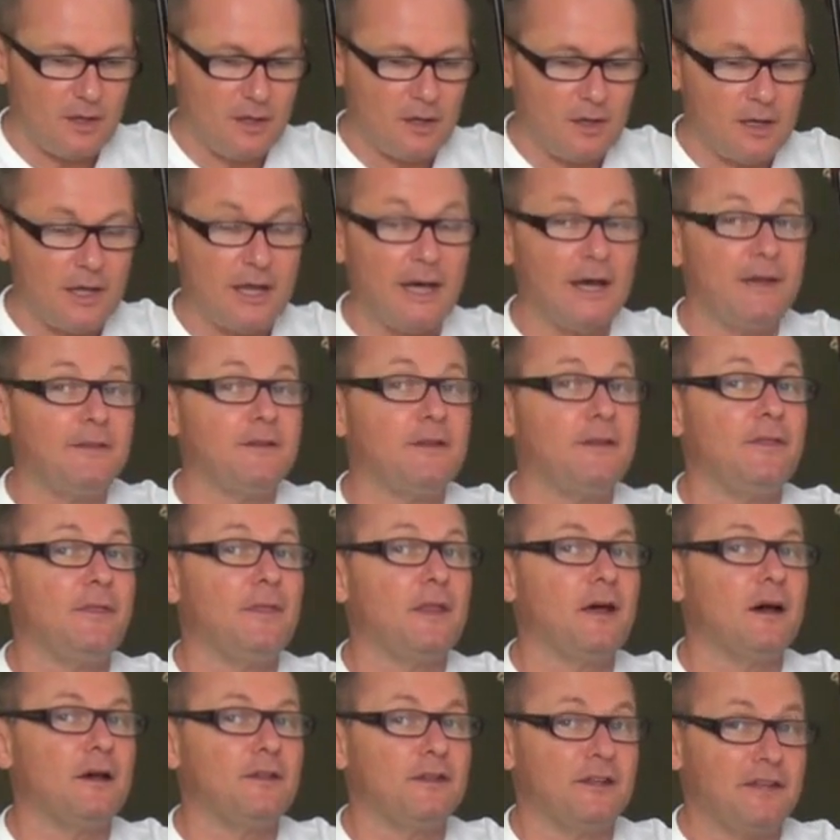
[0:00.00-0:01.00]
And
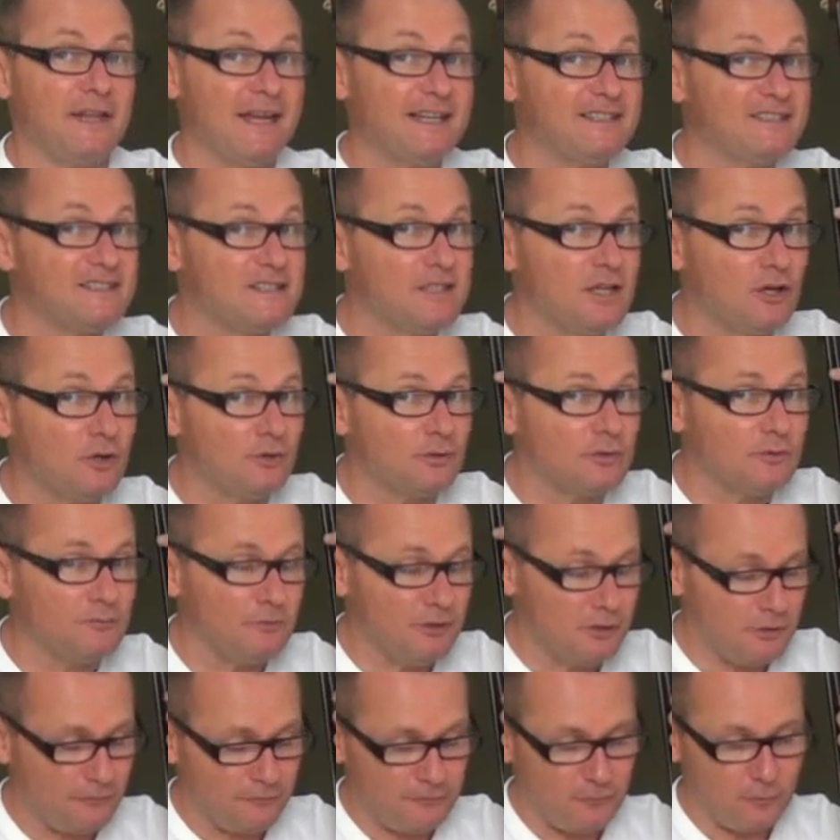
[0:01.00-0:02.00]
the next note
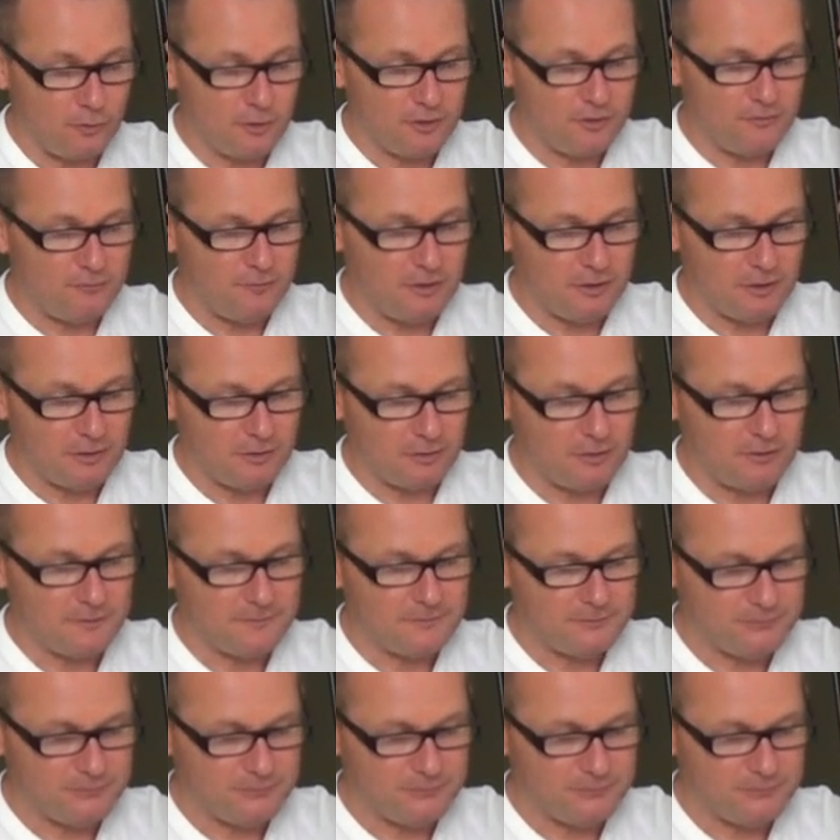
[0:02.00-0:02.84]
with your fourth finger